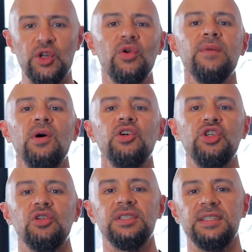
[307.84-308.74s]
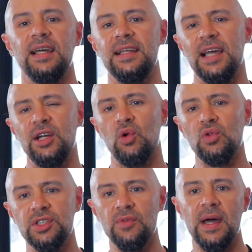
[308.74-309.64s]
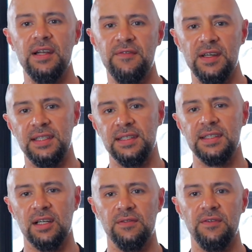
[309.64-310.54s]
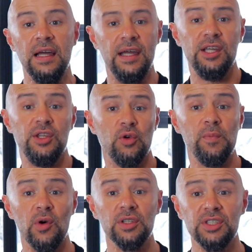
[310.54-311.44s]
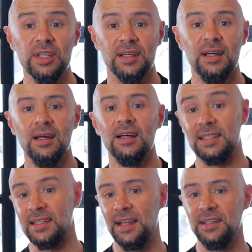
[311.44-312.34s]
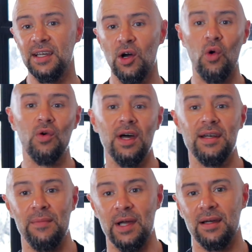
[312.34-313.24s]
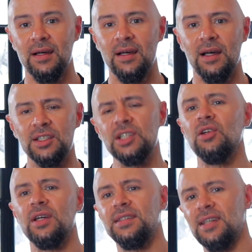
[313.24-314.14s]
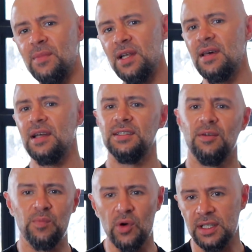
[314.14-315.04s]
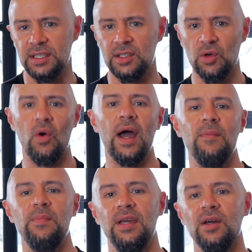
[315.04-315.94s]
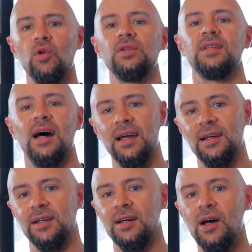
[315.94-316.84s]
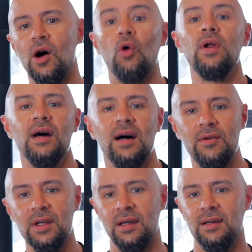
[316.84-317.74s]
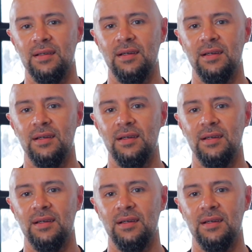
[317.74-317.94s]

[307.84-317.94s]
your emotional state can also manifest itself in your posture, static or dynamic. Just look at somebody that is depressed or happy or tired or in a hurry.